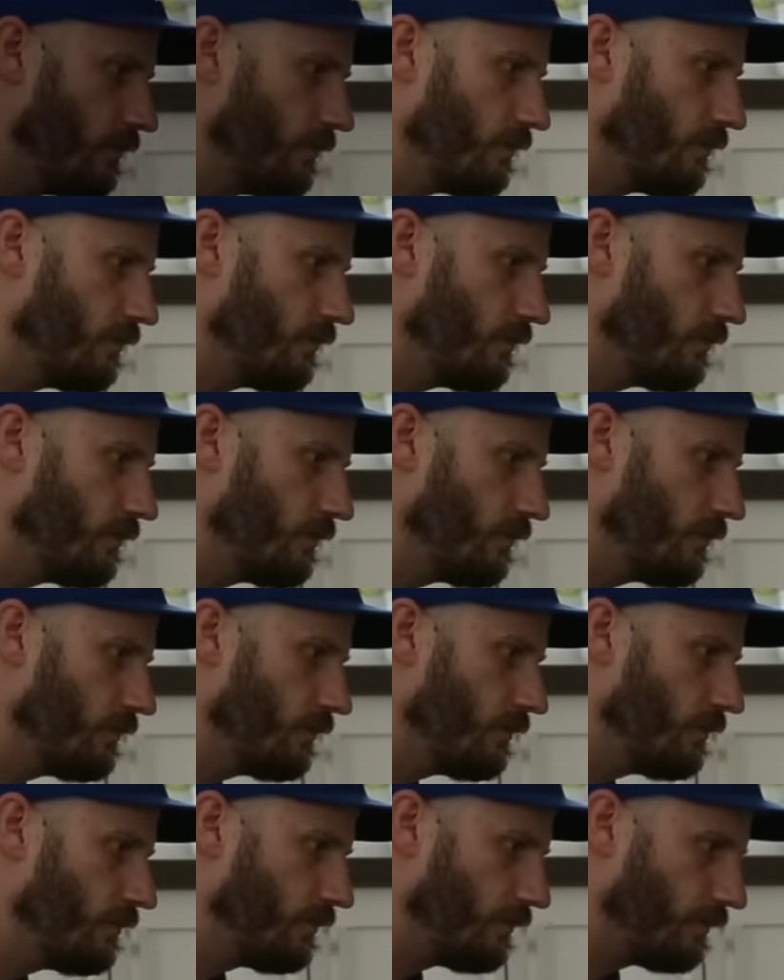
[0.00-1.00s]

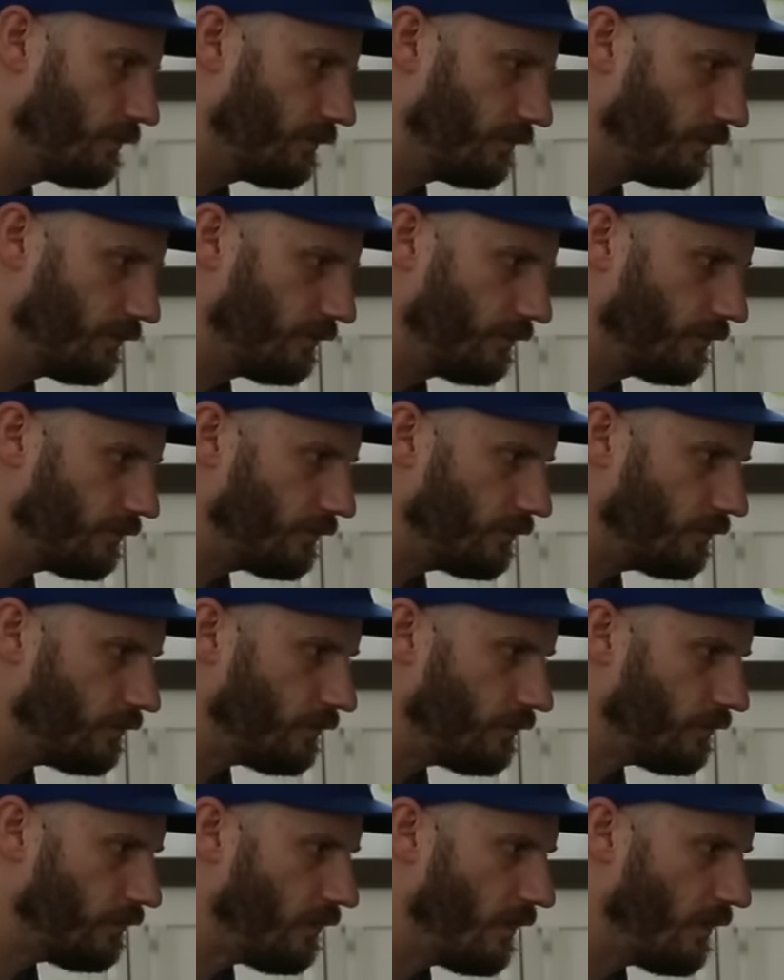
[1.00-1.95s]
Nothing is said.